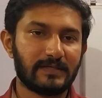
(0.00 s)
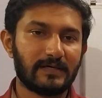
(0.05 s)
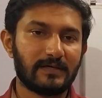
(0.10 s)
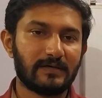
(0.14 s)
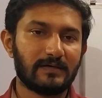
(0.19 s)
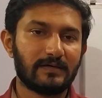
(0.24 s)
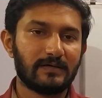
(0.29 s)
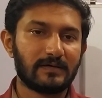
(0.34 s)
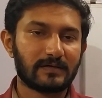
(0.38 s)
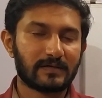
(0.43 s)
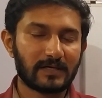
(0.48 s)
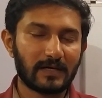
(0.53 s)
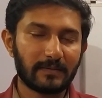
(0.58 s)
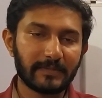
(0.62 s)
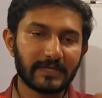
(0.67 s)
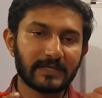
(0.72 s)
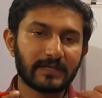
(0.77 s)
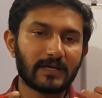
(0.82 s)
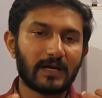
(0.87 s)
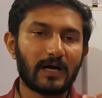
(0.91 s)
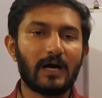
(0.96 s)
the
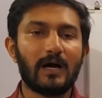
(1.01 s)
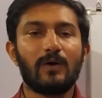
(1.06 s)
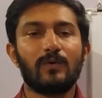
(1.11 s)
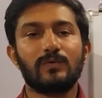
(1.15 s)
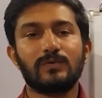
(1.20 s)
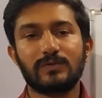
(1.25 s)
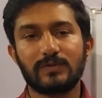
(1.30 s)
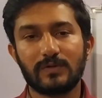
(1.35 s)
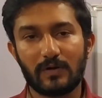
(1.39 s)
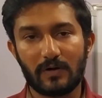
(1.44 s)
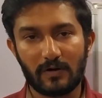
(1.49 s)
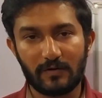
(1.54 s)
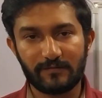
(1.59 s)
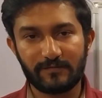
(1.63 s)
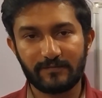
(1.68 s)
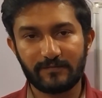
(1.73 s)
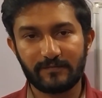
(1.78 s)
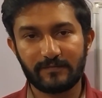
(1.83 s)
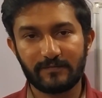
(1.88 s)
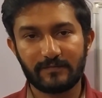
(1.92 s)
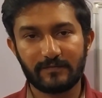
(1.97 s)
coming out of